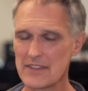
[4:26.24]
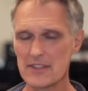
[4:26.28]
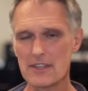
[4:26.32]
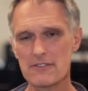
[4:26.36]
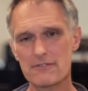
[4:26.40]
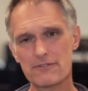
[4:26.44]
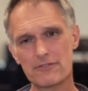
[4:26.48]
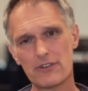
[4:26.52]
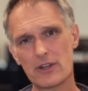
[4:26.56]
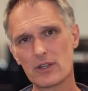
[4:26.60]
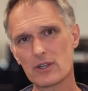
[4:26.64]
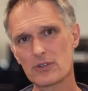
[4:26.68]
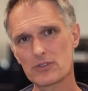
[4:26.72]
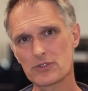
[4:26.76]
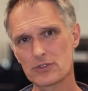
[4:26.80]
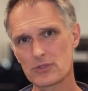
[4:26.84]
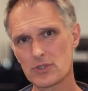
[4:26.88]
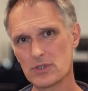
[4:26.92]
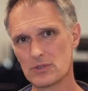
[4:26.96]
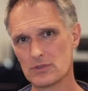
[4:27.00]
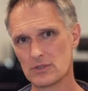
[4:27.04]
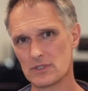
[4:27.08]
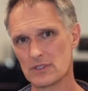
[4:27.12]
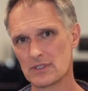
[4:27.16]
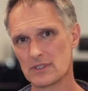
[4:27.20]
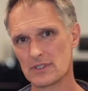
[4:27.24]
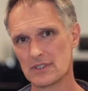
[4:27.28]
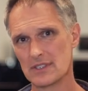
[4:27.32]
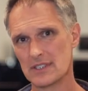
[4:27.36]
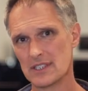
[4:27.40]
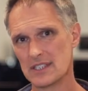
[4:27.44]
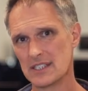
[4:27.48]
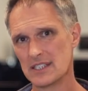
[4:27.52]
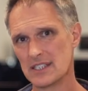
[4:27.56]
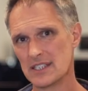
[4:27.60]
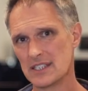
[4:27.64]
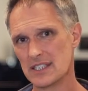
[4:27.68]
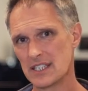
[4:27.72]
And then follow through.
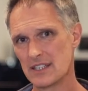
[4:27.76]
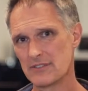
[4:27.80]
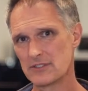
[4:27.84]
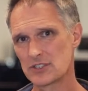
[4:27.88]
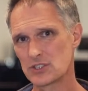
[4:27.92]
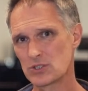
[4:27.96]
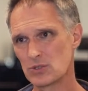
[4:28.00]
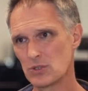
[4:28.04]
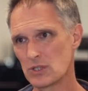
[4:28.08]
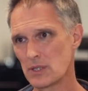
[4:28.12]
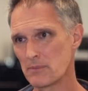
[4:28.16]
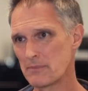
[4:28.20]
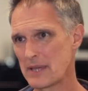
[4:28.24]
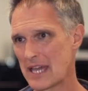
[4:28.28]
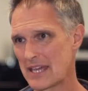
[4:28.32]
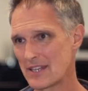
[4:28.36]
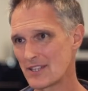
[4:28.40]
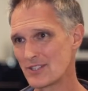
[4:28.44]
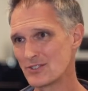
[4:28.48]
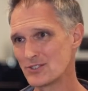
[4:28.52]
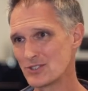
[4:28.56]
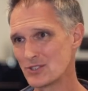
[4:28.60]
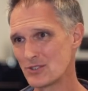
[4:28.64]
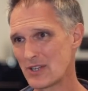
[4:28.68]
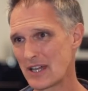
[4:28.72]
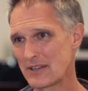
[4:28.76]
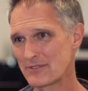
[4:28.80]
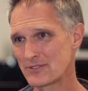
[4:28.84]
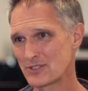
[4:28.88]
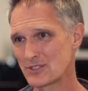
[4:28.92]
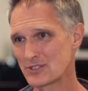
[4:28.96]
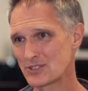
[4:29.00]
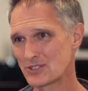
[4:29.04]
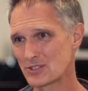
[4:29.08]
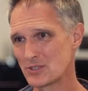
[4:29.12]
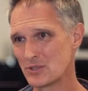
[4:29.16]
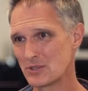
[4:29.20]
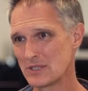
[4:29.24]
If a school abandons you
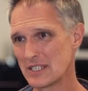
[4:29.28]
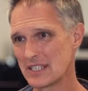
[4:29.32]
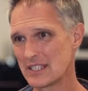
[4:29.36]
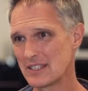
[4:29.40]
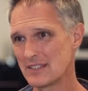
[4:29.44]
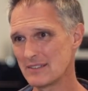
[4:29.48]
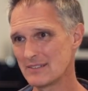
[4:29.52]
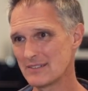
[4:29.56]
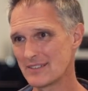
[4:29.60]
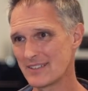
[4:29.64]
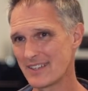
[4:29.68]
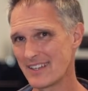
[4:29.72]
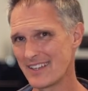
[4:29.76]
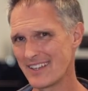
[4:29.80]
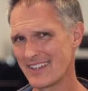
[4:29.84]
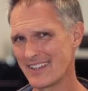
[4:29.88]
after schooling,